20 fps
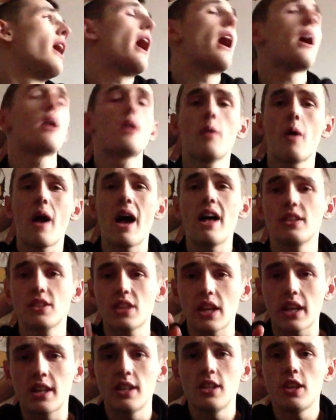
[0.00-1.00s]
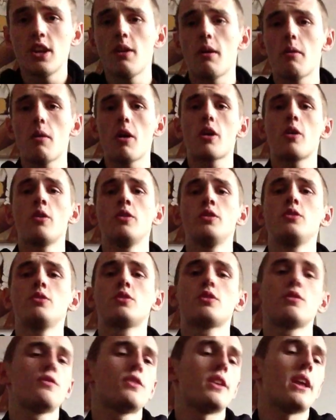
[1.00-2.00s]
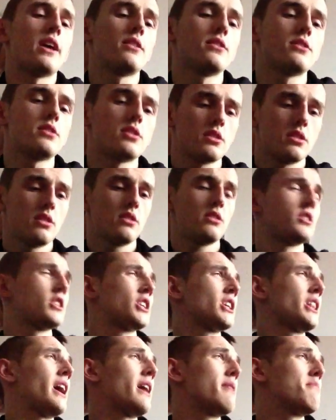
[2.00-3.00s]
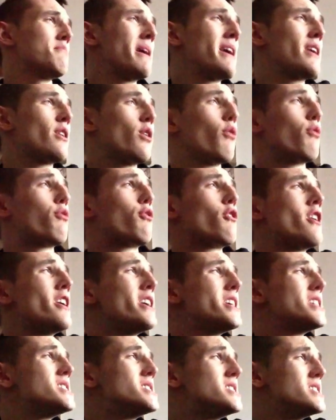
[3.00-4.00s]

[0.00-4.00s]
what else I can do. I want to go and do something else to, like, make up for it.